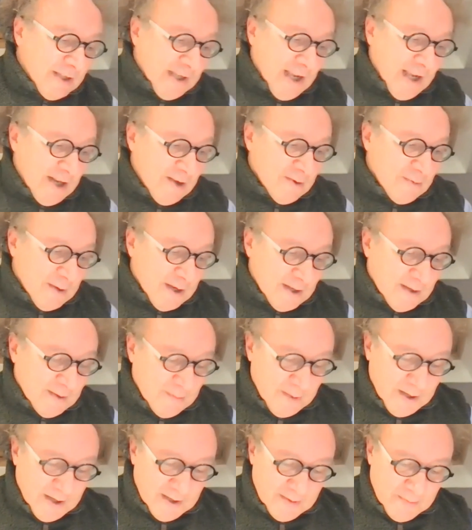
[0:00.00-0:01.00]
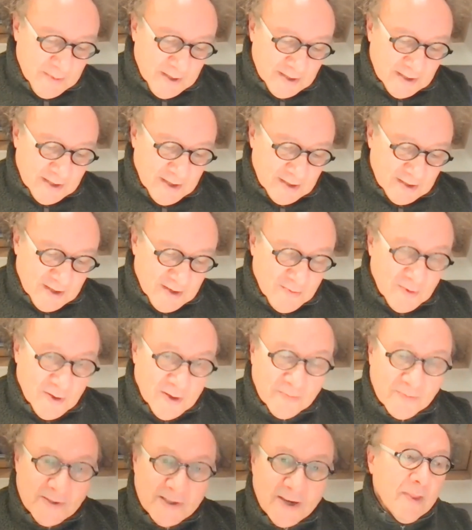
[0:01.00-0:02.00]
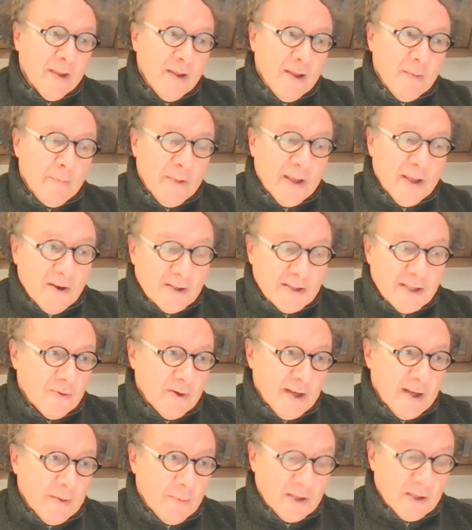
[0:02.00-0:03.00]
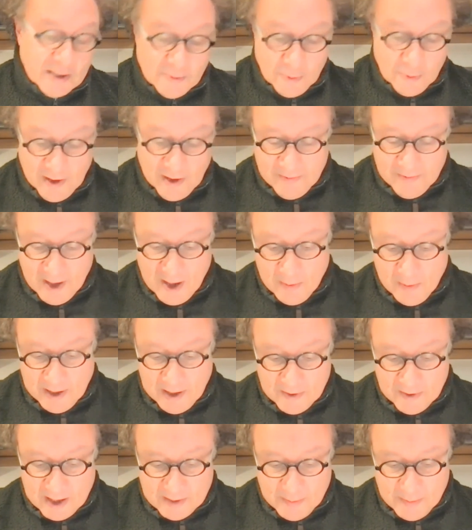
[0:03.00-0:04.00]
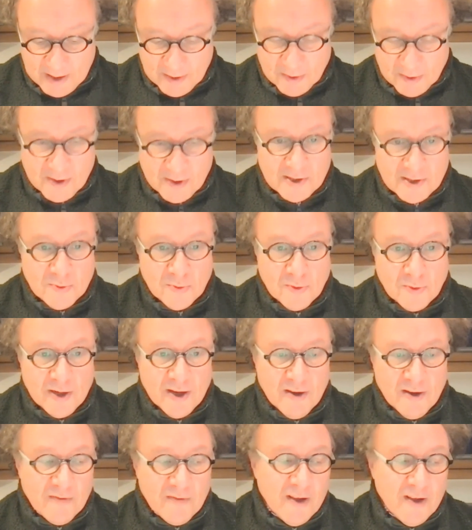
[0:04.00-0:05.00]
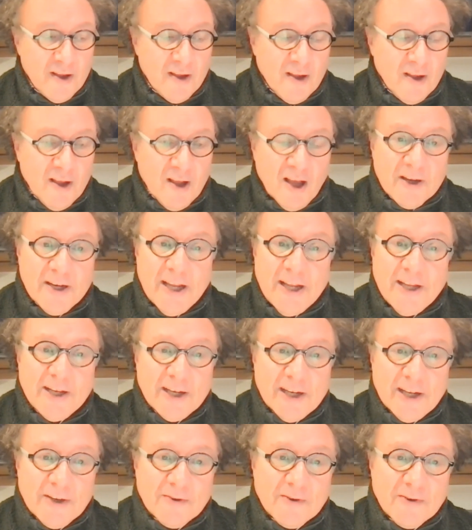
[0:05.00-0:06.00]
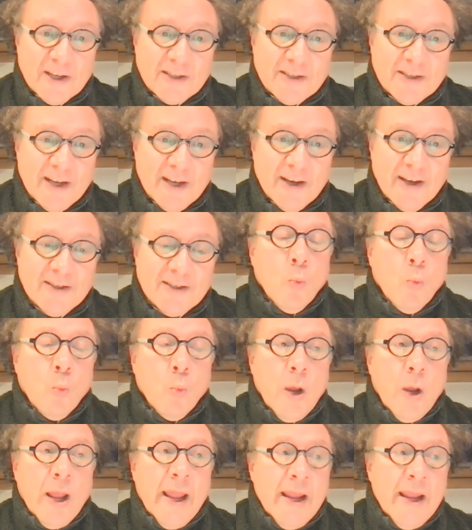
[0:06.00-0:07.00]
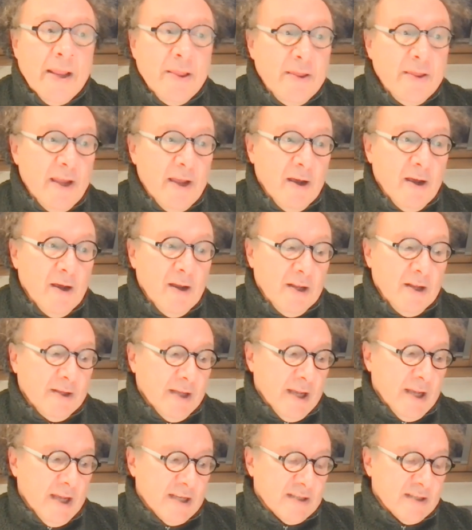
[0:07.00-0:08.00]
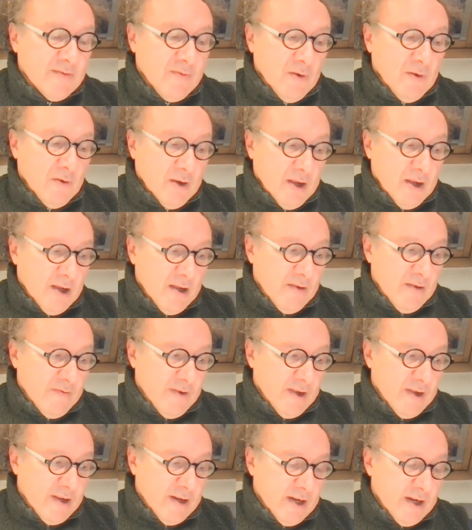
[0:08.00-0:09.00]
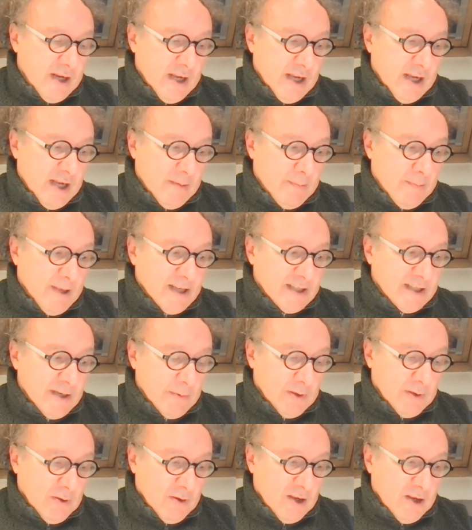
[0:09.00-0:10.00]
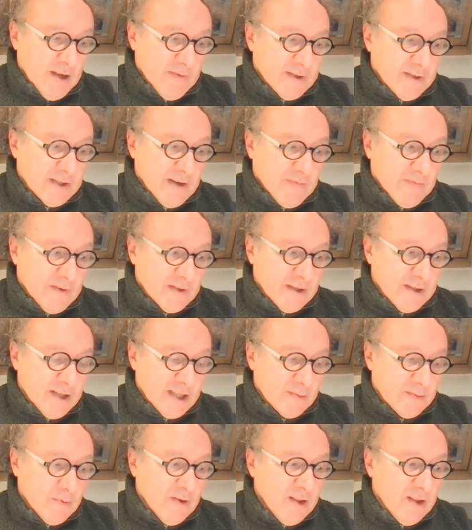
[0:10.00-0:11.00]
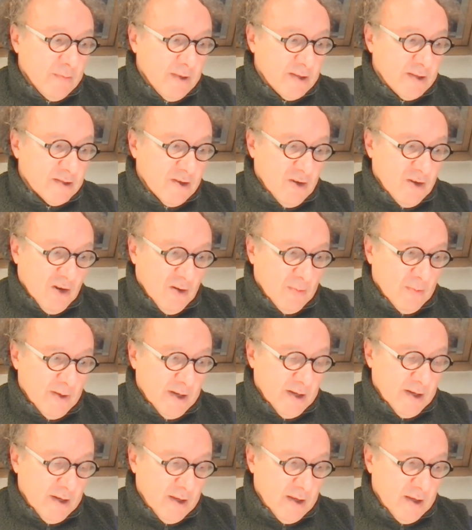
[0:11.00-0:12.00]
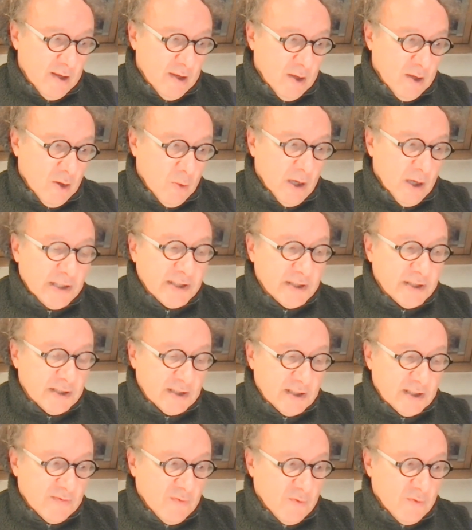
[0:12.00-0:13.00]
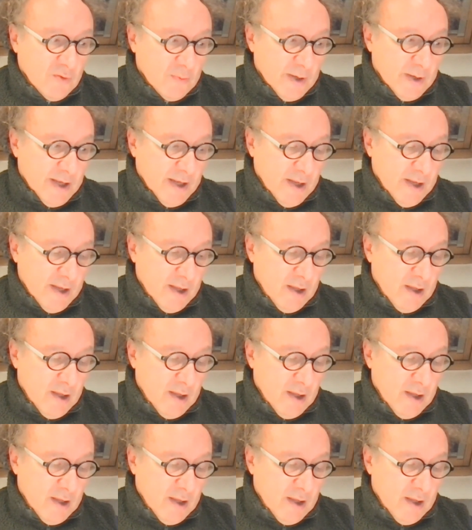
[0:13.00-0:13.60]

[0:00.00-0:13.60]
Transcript: me tell you about SARS-CoV-1. So because it's a story of global interest, but it's also a story of Canadian interest, yeah. In the early days of long COVID and mixing with long COVID sufferers and things, one of the most common questions for me